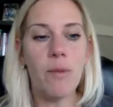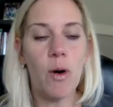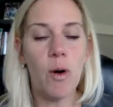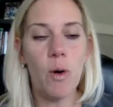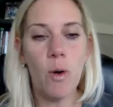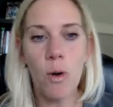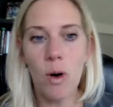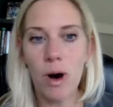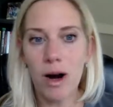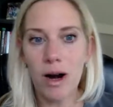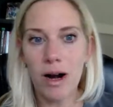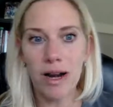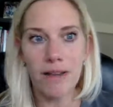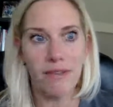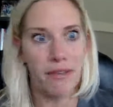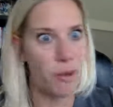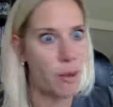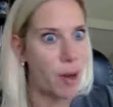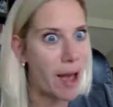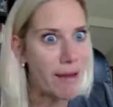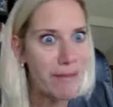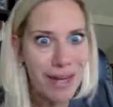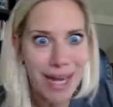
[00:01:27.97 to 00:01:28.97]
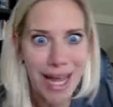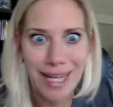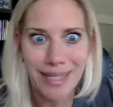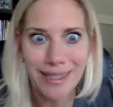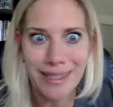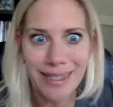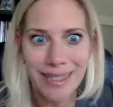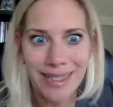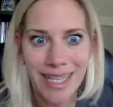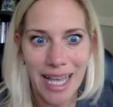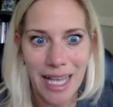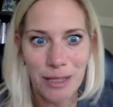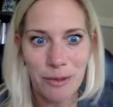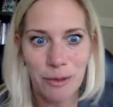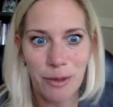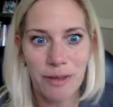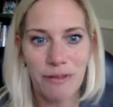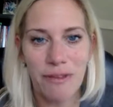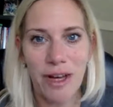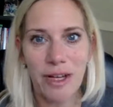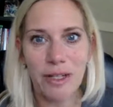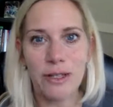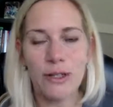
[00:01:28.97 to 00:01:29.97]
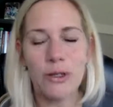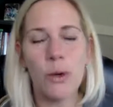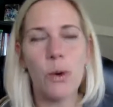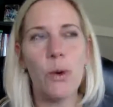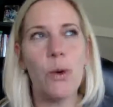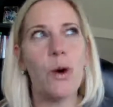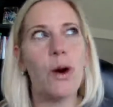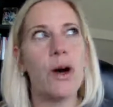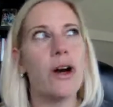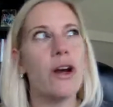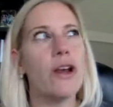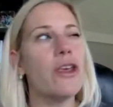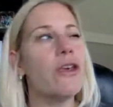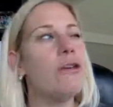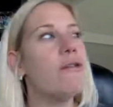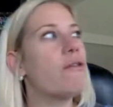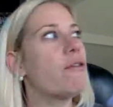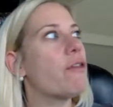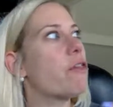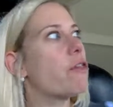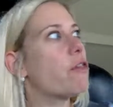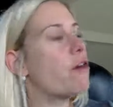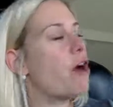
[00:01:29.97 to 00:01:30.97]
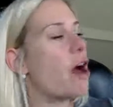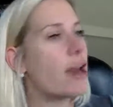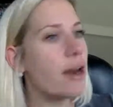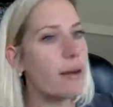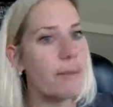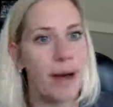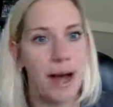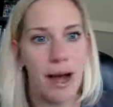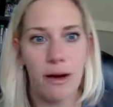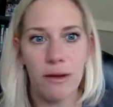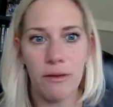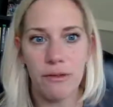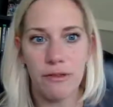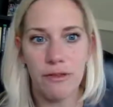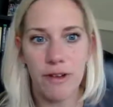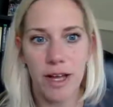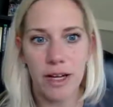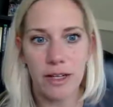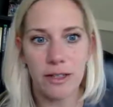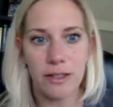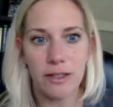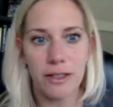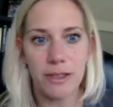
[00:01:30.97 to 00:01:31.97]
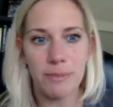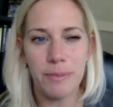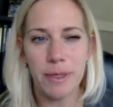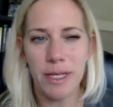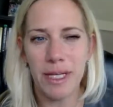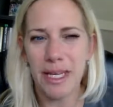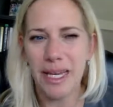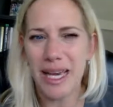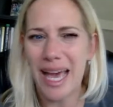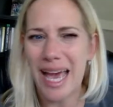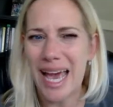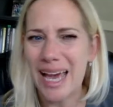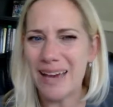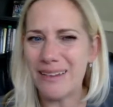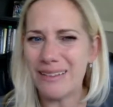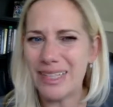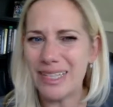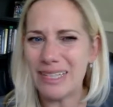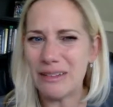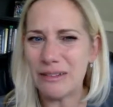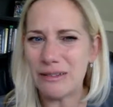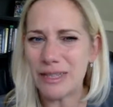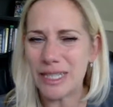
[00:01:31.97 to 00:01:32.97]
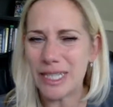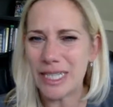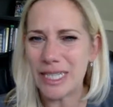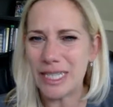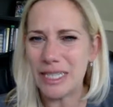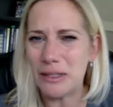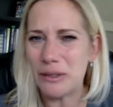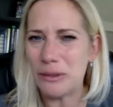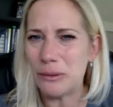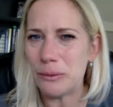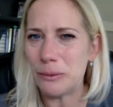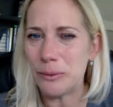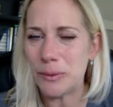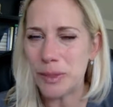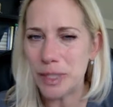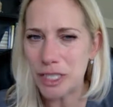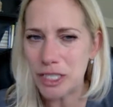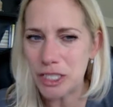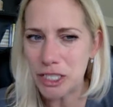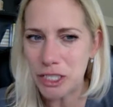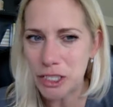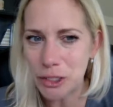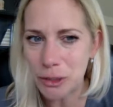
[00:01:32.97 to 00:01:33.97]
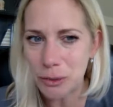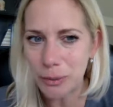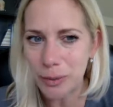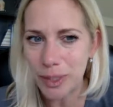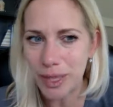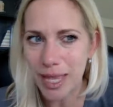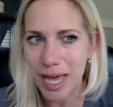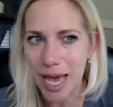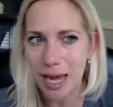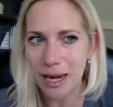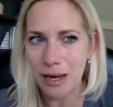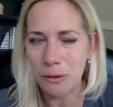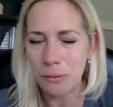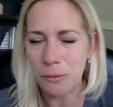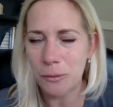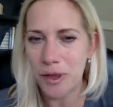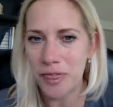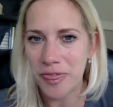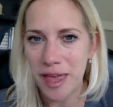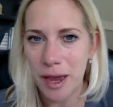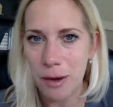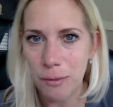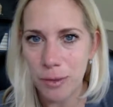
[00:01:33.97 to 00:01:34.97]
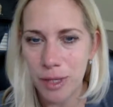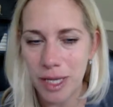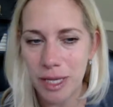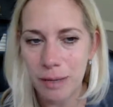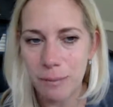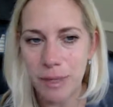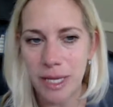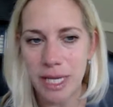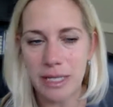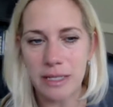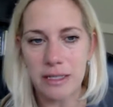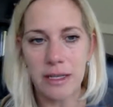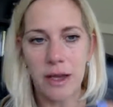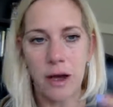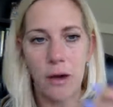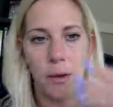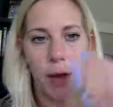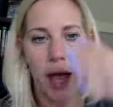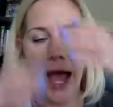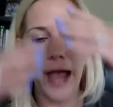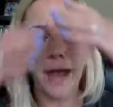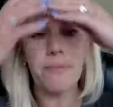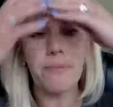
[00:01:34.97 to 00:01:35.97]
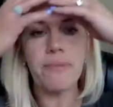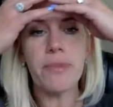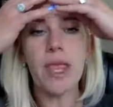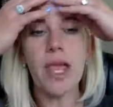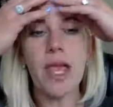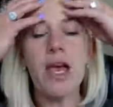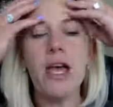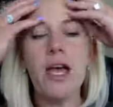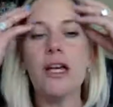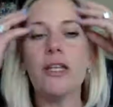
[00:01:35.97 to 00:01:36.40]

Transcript: Or if you haven't had success with funnels, or you've thought about funnels, but you haven't really known what to do with that and what that really means, okay?